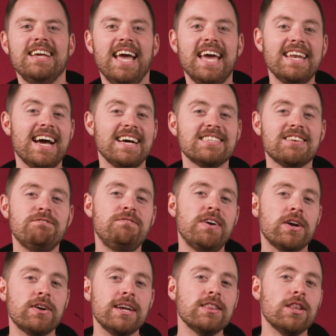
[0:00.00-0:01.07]
and has a
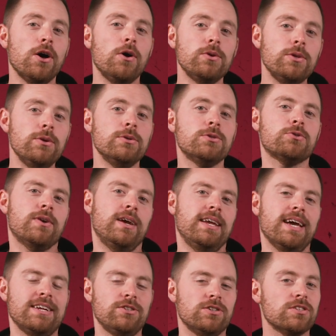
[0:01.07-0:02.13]
very low use rate
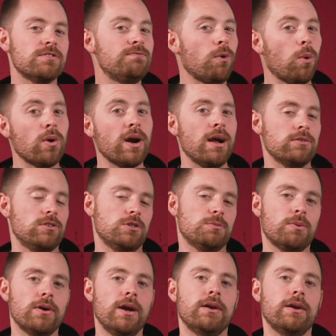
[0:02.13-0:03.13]
at just four ounces per